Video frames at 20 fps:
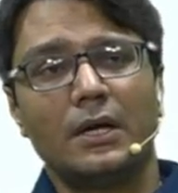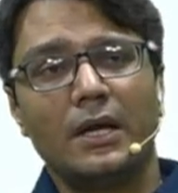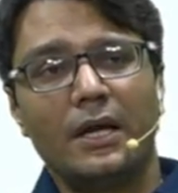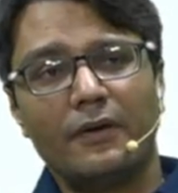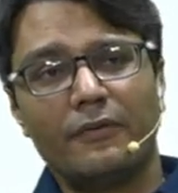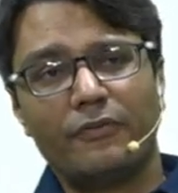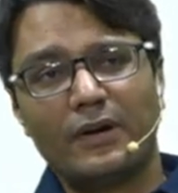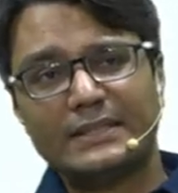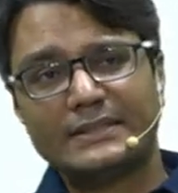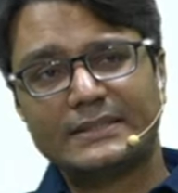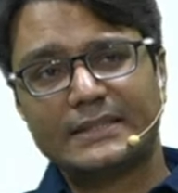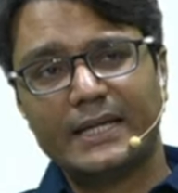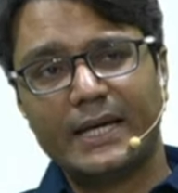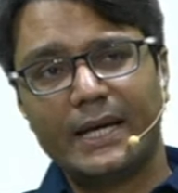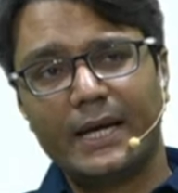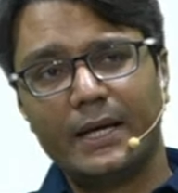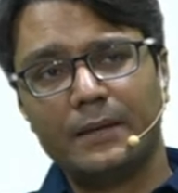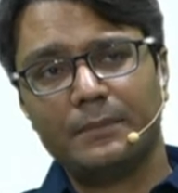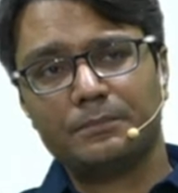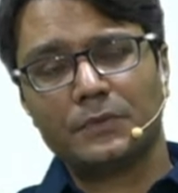If I
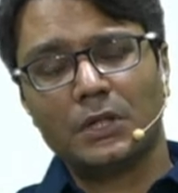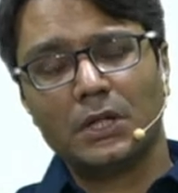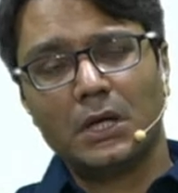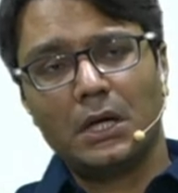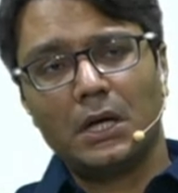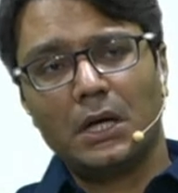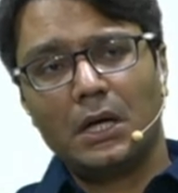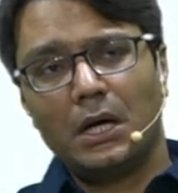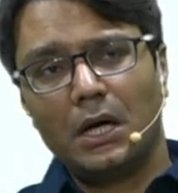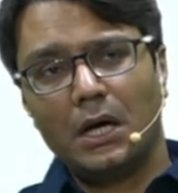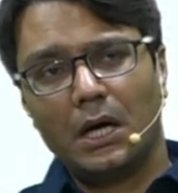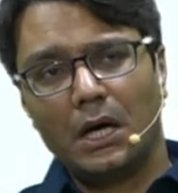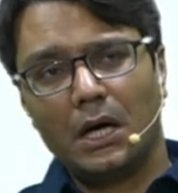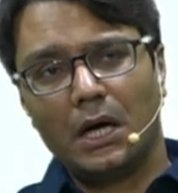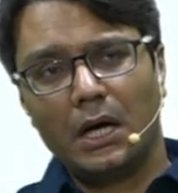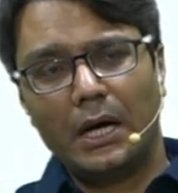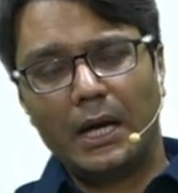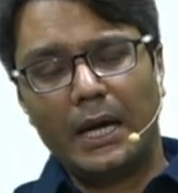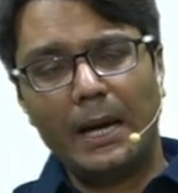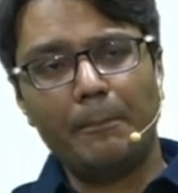say
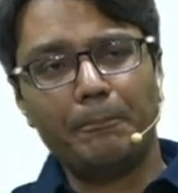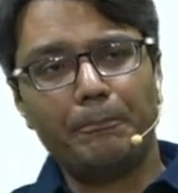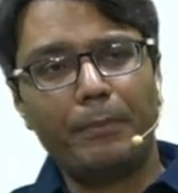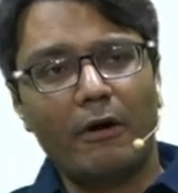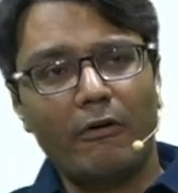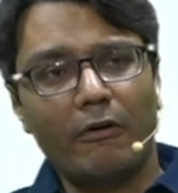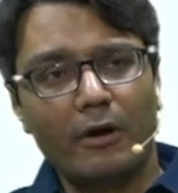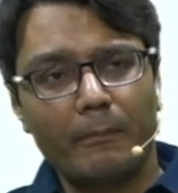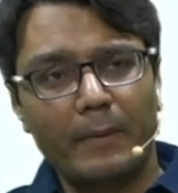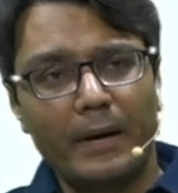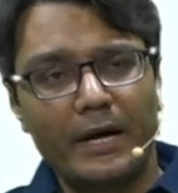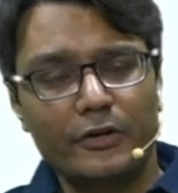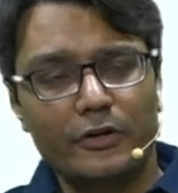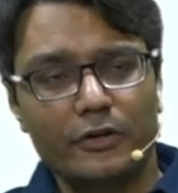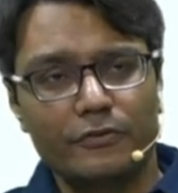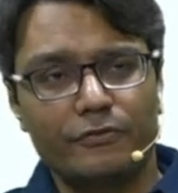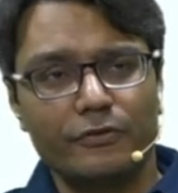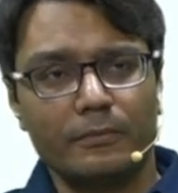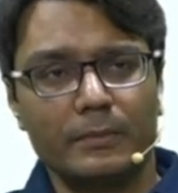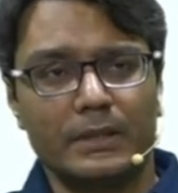empowerment
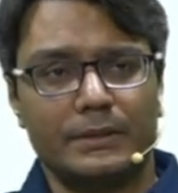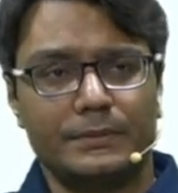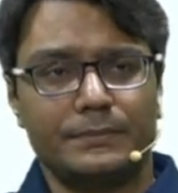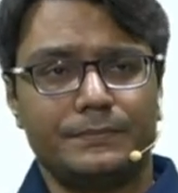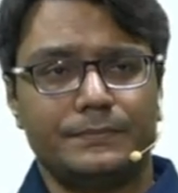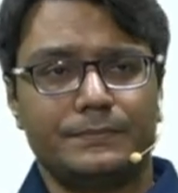of women,